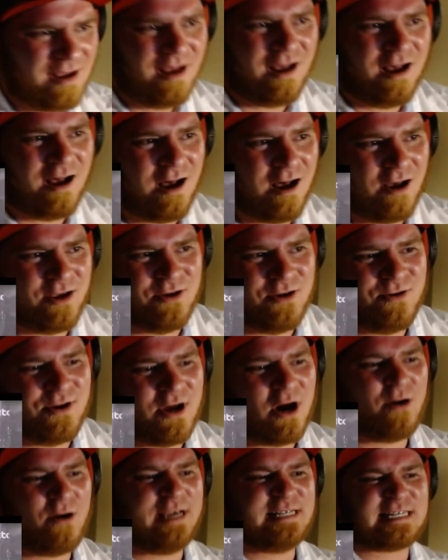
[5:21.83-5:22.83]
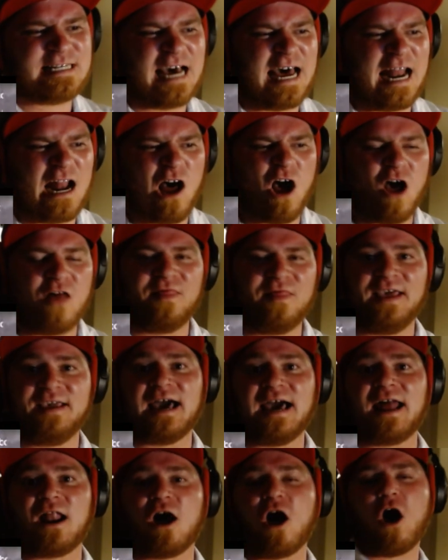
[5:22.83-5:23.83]
Oh, you know he's got, they
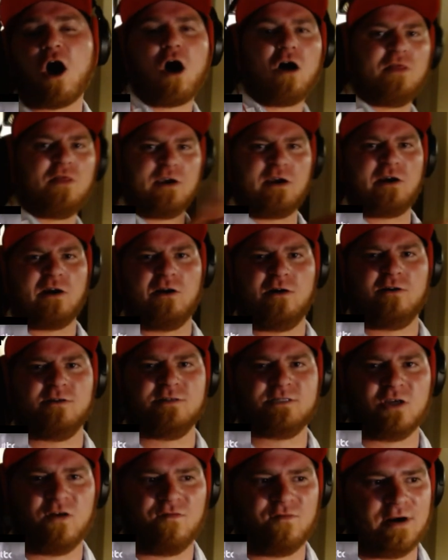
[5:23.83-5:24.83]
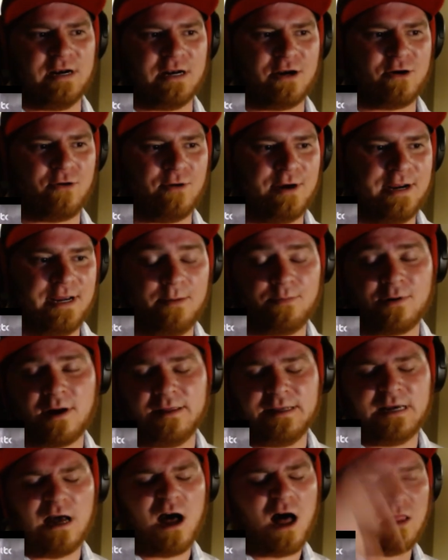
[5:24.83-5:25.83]
got all the girls over in Korea,
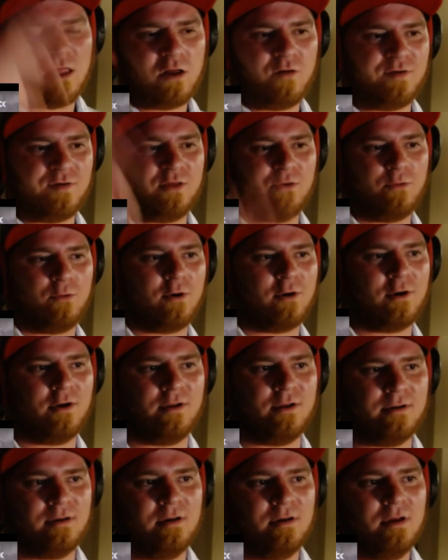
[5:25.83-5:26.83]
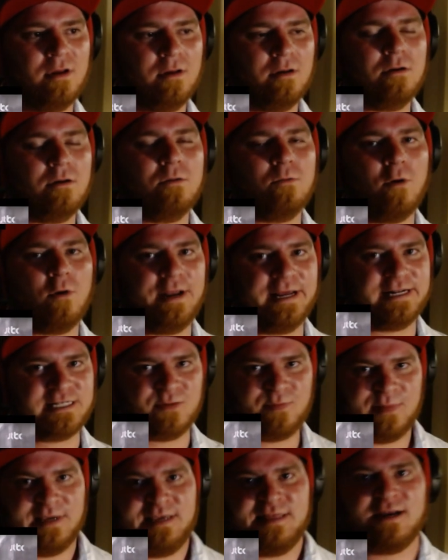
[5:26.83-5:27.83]
probably all over the world, wanting
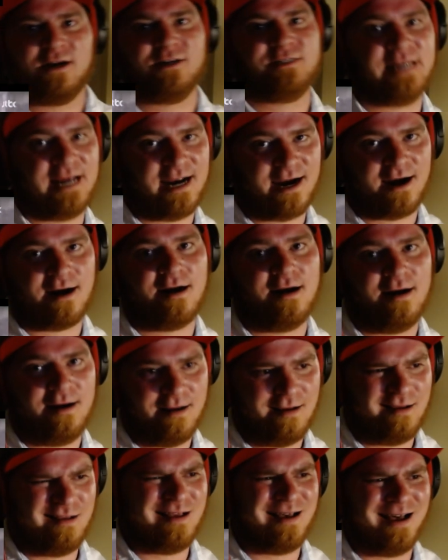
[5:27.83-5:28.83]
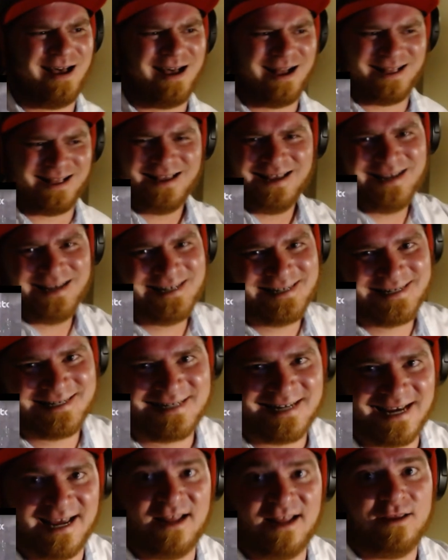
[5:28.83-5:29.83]
to be their tear.
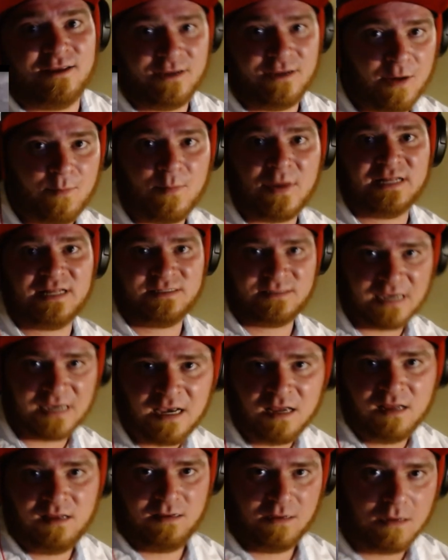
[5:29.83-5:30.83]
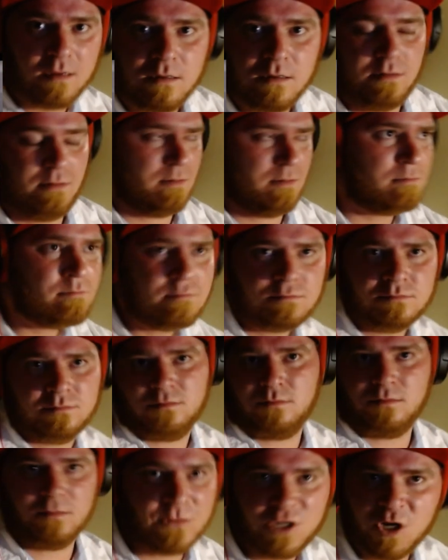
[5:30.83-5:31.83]
Shit, you're my tear,
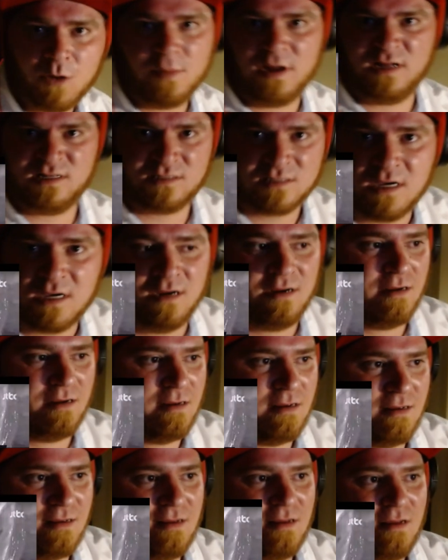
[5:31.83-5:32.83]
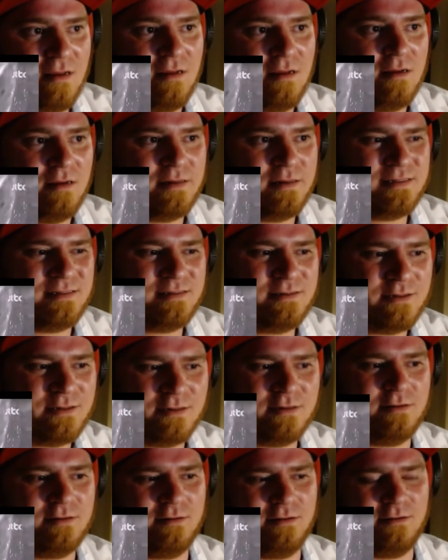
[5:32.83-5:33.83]
you're my tear.
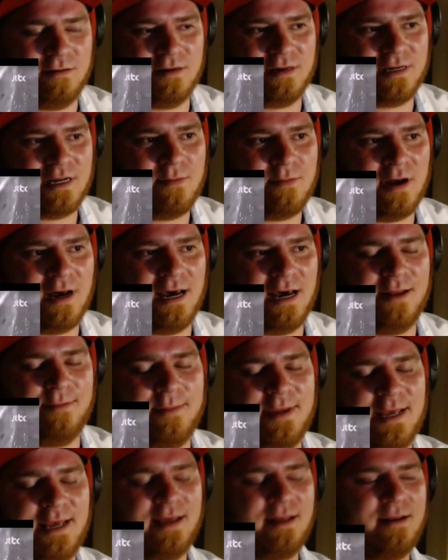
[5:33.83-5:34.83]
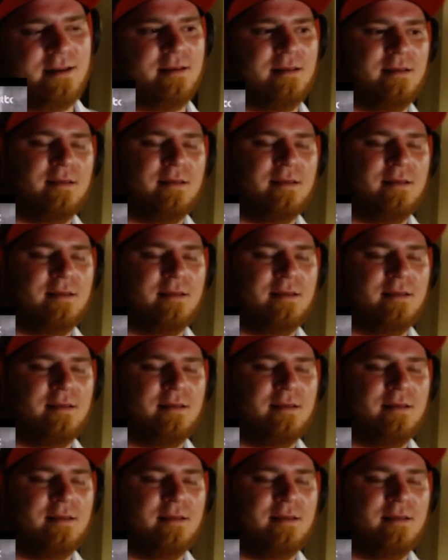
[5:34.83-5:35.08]
Dude, come on, man.